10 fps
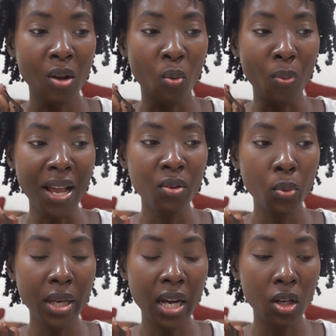when
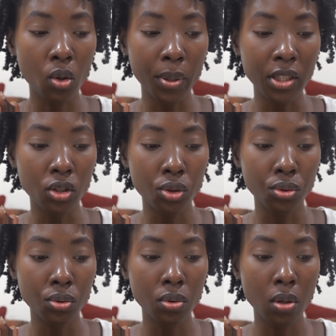we are going
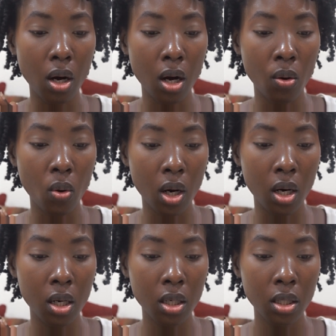through our
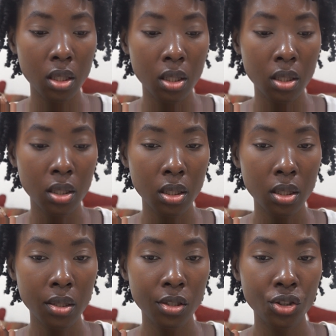
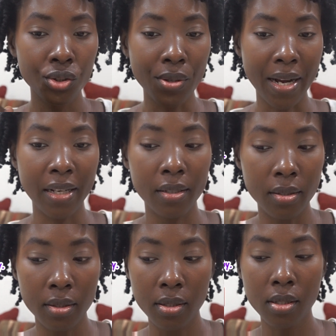
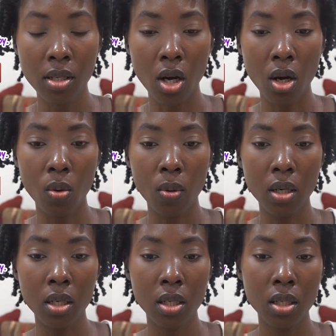trials,
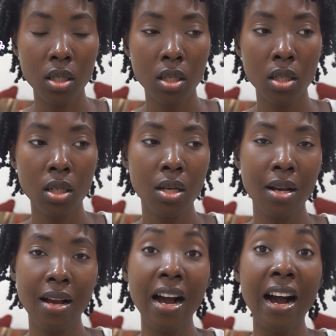our
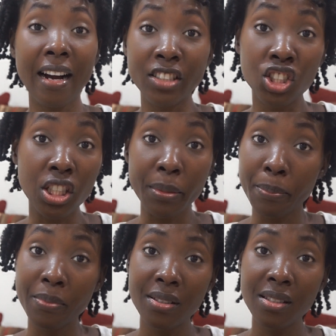
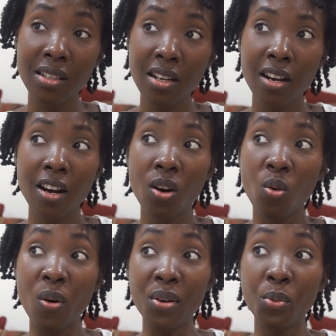hardships,
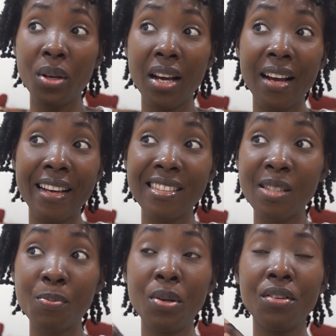when we are
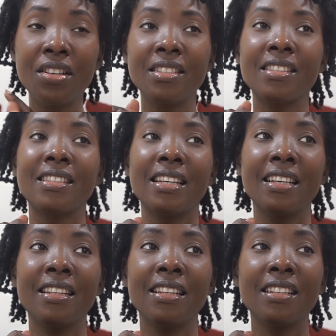
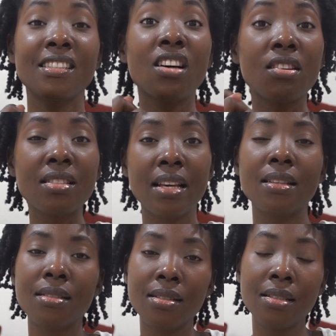experiencing
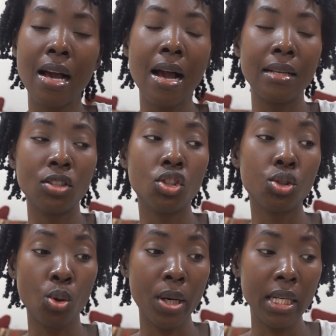success and
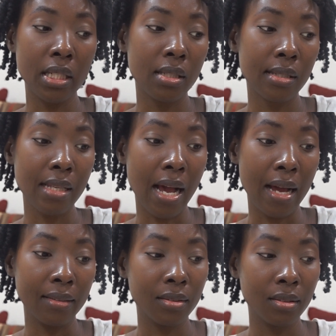joys, and